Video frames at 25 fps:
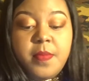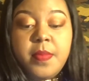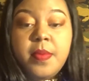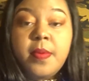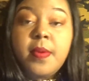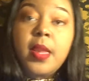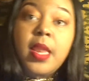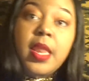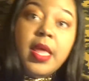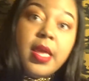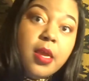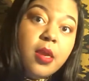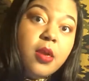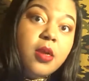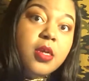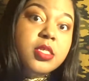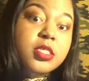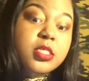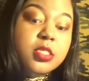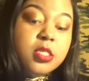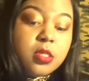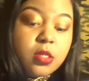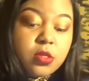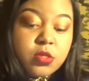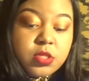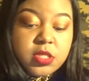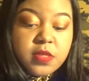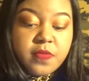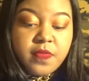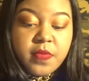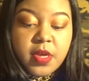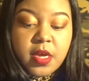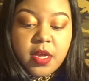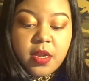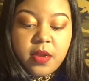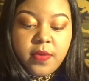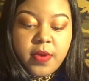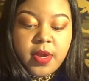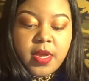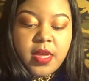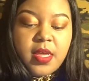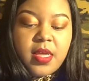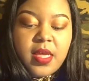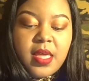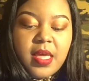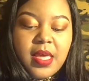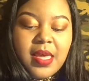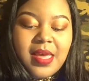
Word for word: player exclusive colorway.